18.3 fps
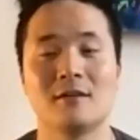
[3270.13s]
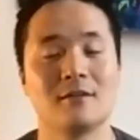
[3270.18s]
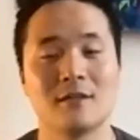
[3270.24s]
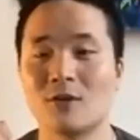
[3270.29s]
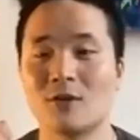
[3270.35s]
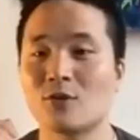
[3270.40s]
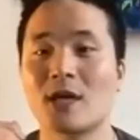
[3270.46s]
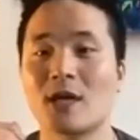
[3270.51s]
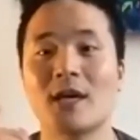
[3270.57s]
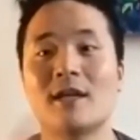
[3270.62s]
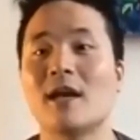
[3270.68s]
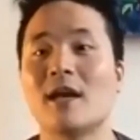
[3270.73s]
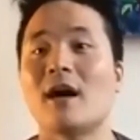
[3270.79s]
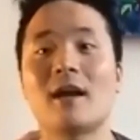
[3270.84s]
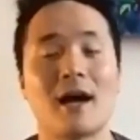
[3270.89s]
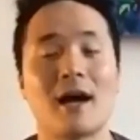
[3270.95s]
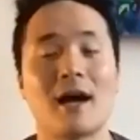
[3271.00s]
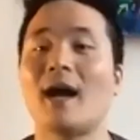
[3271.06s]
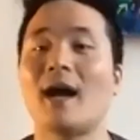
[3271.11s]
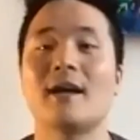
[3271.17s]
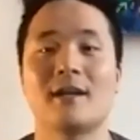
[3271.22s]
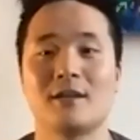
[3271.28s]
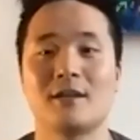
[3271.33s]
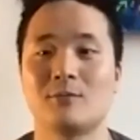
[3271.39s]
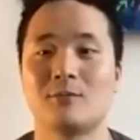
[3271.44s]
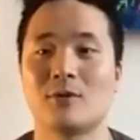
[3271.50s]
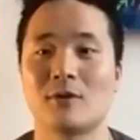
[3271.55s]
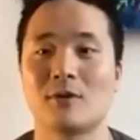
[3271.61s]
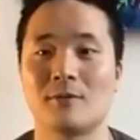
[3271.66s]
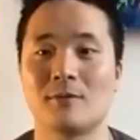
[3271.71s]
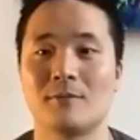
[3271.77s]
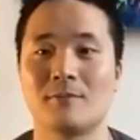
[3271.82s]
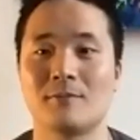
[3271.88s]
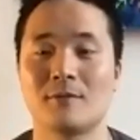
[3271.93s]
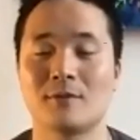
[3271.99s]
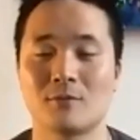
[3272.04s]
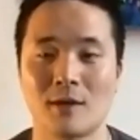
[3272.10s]
Now you cannot hide anymore,
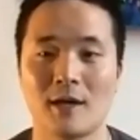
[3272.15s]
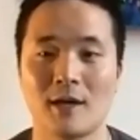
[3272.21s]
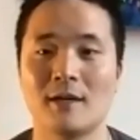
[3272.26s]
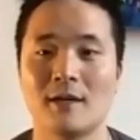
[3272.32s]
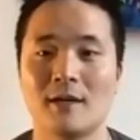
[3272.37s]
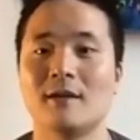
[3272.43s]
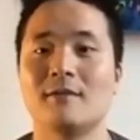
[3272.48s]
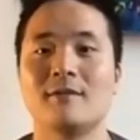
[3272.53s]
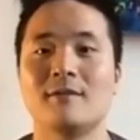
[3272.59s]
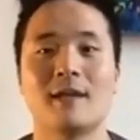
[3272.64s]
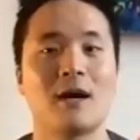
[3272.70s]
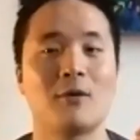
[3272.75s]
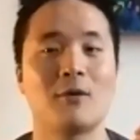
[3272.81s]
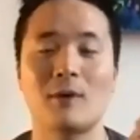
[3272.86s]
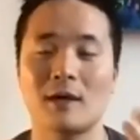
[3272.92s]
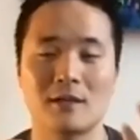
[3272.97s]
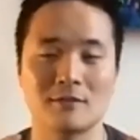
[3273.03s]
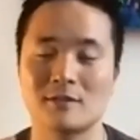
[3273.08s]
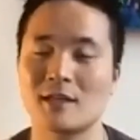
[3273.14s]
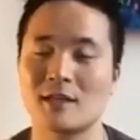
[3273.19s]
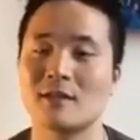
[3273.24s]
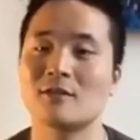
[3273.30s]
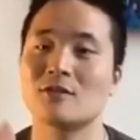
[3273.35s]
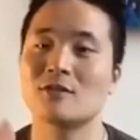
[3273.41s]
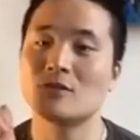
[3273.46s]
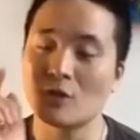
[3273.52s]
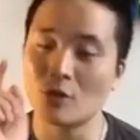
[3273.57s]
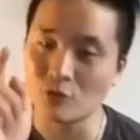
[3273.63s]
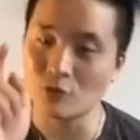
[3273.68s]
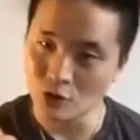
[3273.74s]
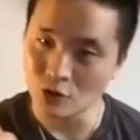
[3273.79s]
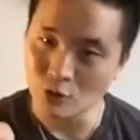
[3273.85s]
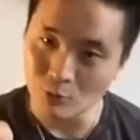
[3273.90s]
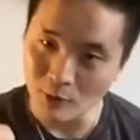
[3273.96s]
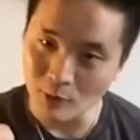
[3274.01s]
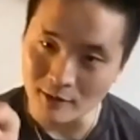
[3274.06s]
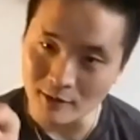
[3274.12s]
right? Now I can say, no, you
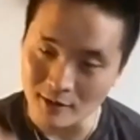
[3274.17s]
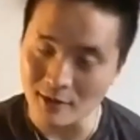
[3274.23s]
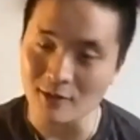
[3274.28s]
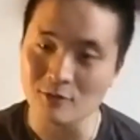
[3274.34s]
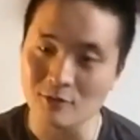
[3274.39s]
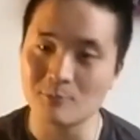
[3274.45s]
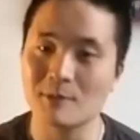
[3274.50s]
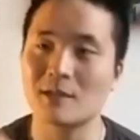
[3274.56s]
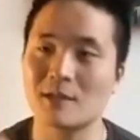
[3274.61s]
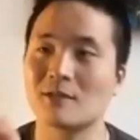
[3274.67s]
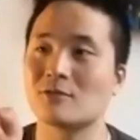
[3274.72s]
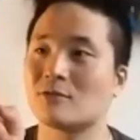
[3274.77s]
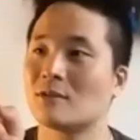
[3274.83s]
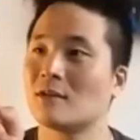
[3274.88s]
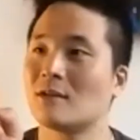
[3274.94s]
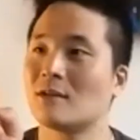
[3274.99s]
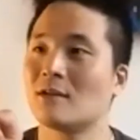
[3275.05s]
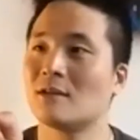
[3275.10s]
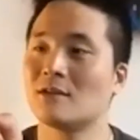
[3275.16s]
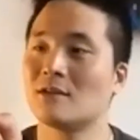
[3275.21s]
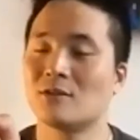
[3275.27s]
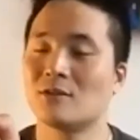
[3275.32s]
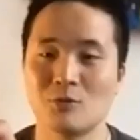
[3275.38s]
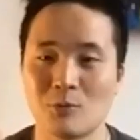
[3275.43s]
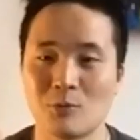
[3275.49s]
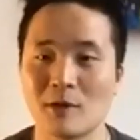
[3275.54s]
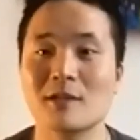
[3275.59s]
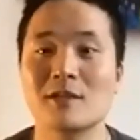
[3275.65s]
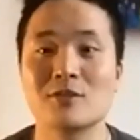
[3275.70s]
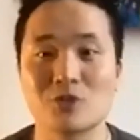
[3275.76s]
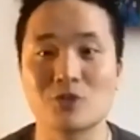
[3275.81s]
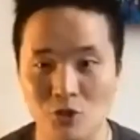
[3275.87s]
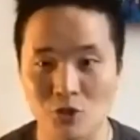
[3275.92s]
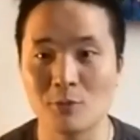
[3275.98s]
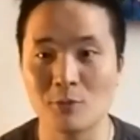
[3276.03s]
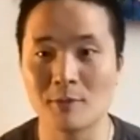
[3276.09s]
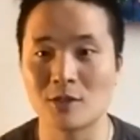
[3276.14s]
want this because you want to
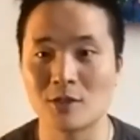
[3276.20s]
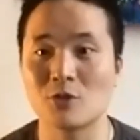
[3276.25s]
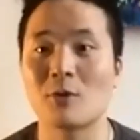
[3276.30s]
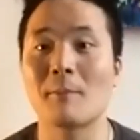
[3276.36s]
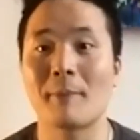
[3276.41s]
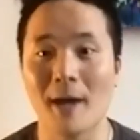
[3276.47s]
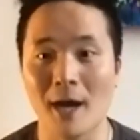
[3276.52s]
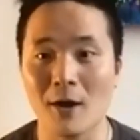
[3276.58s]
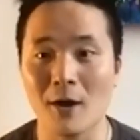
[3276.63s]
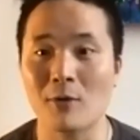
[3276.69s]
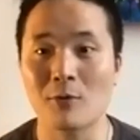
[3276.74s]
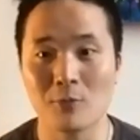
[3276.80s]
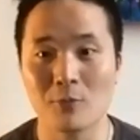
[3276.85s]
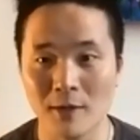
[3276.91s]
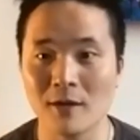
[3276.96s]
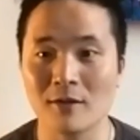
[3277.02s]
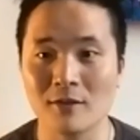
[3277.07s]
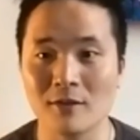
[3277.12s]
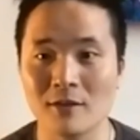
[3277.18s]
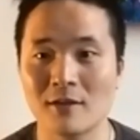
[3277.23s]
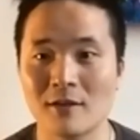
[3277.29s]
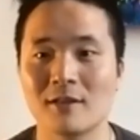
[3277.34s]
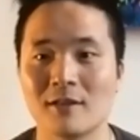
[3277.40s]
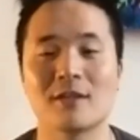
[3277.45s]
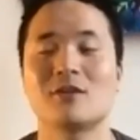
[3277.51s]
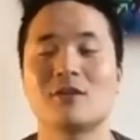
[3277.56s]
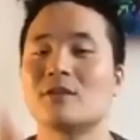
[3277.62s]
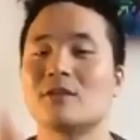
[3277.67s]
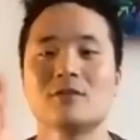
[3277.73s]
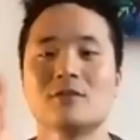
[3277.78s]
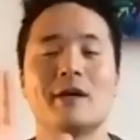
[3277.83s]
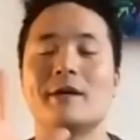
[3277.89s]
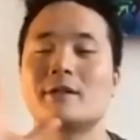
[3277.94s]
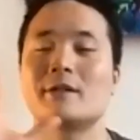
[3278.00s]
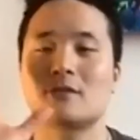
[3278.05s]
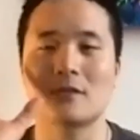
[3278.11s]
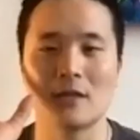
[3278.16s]
control me and you want power and wealth. Like you can,
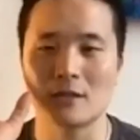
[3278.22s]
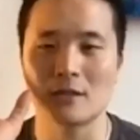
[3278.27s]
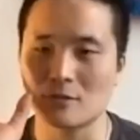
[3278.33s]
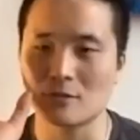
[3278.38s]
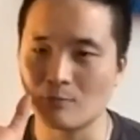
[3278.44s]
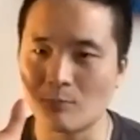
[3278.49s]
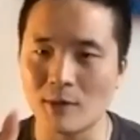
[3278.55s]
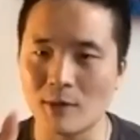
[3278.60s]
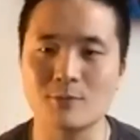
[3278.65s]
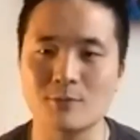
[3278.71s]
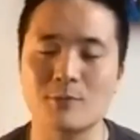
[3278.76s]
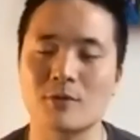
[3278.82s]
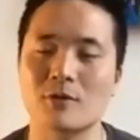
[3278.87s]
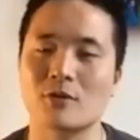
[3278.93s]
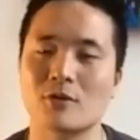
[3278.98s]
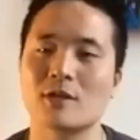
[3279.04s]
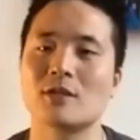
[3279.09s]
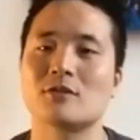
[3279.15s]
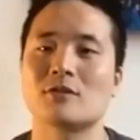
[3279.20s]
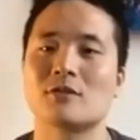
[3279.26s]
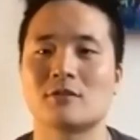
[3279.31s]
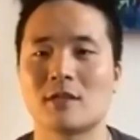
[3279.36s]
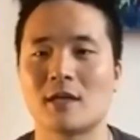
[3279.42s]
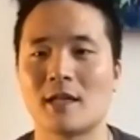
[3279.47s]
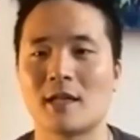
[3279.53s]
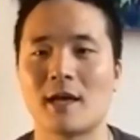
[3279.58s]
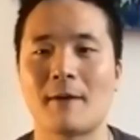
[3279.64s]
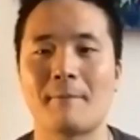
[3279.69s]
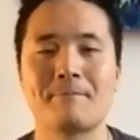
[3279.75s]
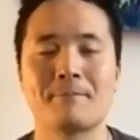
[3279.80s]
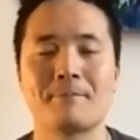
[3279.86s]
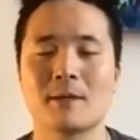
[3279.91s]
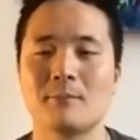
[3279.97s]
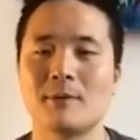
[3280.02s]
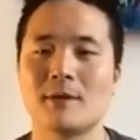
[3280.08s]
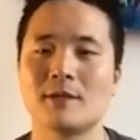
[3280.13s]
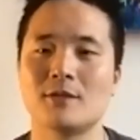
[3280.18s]
it's much more clear to say that
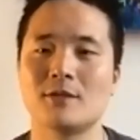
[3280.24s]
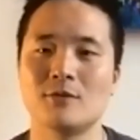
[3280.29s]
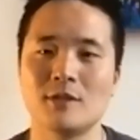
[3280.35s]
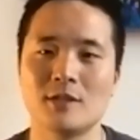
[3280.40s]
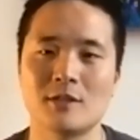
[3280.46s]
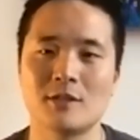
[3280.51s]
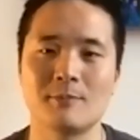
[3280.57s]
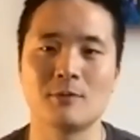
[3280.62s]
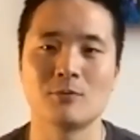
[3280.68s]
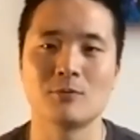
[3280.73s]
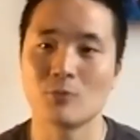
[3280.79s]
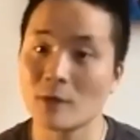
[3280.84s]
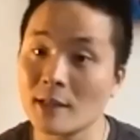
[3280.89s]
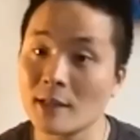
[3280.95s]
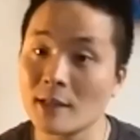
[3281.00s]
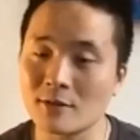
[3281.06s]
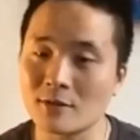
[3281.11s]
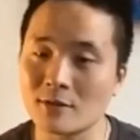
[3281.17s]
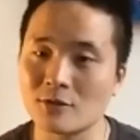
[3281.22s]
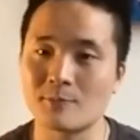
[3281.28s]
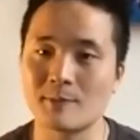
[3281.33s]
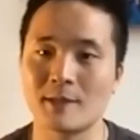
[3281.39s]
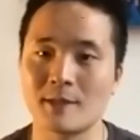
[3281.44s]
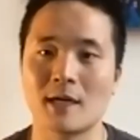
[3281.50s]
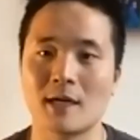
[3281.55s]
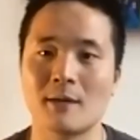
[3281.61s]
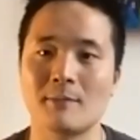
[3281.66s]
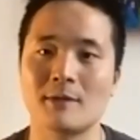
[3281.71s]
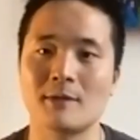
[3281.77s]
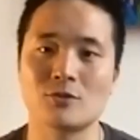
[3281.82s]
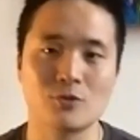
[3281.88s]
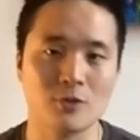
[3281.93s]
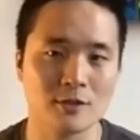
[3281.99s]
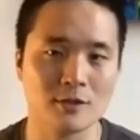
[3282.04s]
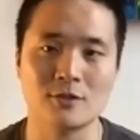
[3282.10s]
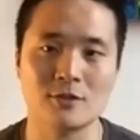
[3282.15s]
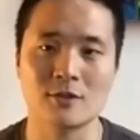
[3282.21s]
but you need to be willing to speak up and
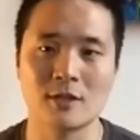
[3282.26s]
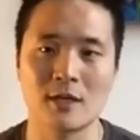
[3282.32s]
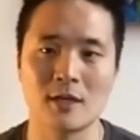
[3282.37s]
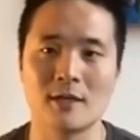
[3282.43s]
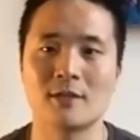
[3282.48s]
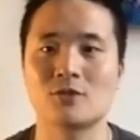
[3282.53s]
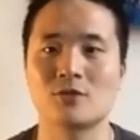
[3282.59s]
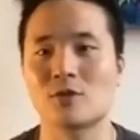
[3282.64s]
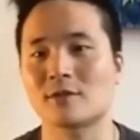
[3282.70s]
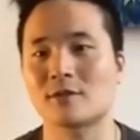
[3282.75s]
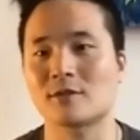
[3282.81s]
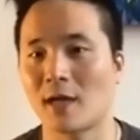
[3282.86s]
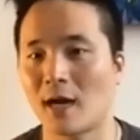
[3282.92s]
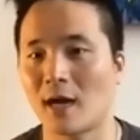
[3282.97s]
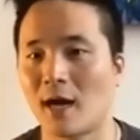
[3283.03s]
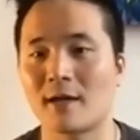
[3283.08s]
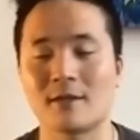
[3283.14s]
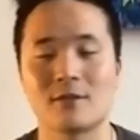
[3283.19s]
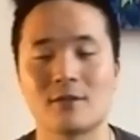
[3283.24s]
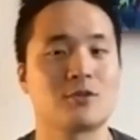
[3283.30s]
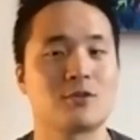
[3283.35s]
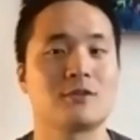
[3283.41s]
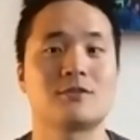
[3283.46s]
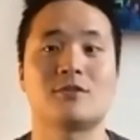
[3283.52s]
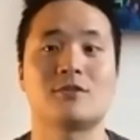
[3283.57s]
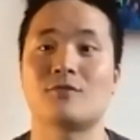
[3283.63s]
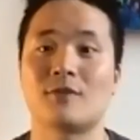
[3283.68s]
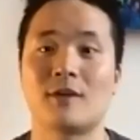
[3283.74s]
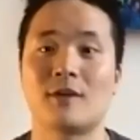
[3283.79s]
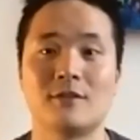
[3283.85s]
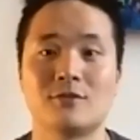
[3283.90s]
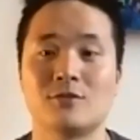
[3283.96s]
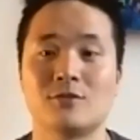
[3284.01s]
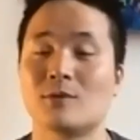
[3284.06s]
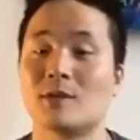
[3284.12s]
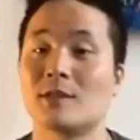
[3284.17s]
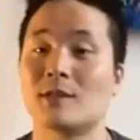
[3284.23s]
trust your gut and trust God and trust your friends
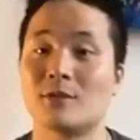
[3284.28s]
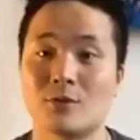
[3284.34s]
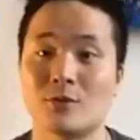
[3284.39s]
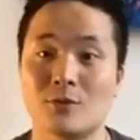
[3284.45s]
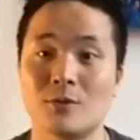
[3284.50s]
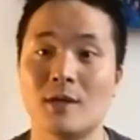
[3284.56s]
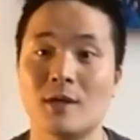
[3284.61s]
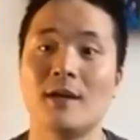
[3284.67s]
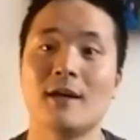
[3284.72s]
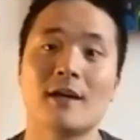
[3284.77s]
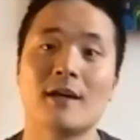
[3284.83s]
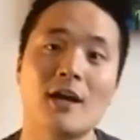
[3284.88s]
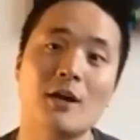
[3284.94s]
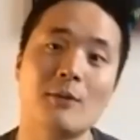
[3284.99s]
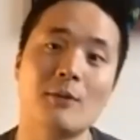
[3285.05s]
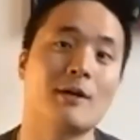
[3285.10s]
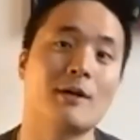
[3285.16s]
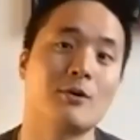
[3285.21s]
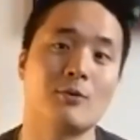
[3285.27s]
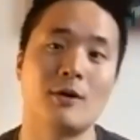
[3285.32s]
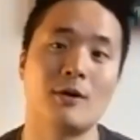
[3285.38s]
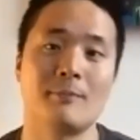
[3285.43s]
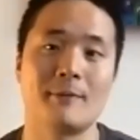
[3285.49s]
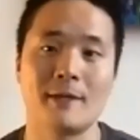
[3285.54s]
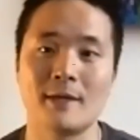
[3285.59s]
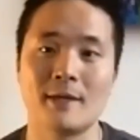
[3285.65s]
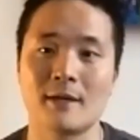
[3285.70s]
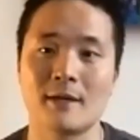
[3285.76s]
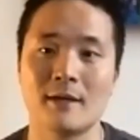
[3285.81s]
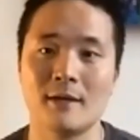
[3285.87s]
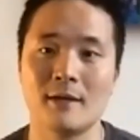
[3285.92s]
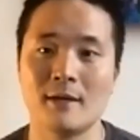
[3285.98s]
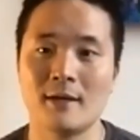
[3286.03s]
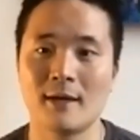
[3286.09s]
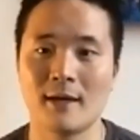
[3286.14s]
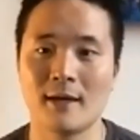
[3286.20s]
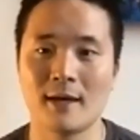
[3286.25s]
who really do care about your well-being.
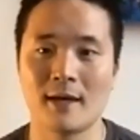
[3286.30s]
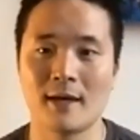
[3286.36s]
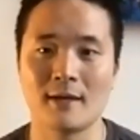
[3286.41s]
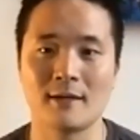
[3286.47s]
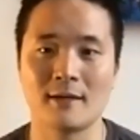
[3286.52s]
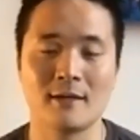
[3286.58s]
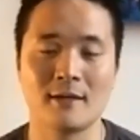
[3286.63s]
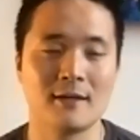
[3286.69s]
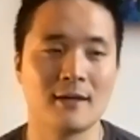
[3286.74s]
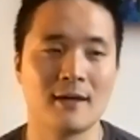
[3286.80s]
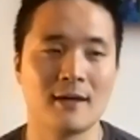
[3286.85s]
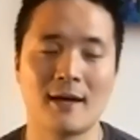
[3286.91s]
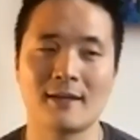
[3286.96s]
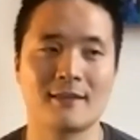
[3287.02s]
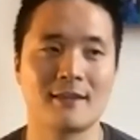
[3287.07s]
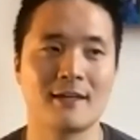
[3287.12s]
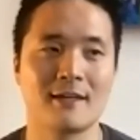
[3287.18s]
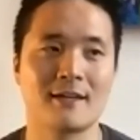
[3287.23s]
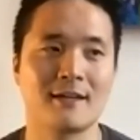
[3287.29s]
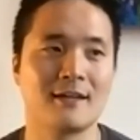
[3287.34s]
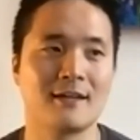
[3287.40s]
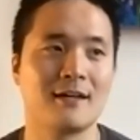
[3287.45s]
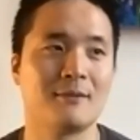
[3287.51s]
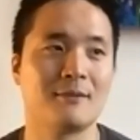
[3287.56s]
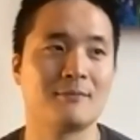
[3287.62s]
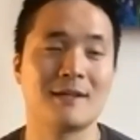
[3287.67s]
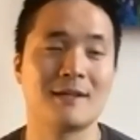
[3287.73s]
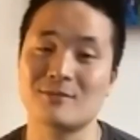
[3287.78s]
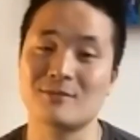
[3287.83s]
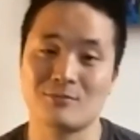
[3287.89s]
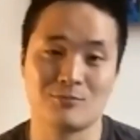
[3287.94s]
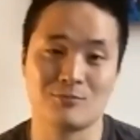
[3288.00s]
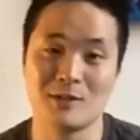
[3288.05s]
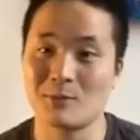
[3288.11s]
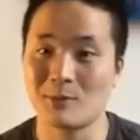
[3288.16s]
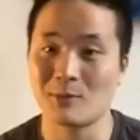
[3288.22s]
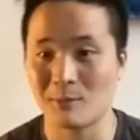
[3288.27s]
And I think that's
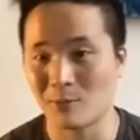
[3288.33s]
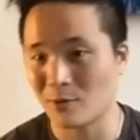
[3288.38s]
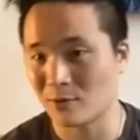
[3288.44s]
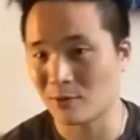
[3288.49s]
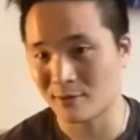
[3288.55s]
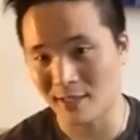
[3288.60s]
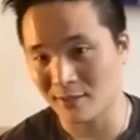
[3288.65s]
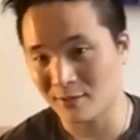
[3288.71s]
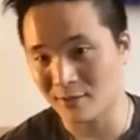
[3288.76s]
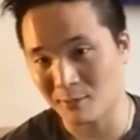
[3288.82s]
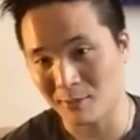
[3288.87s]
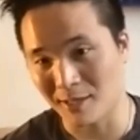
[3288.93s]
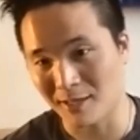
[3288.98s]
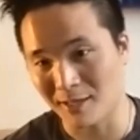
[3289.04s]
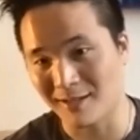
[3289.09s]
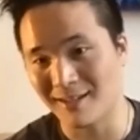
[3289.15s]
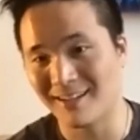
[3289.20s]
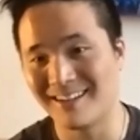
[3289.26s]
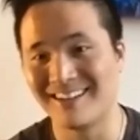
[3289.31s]
really what it boils down to, man.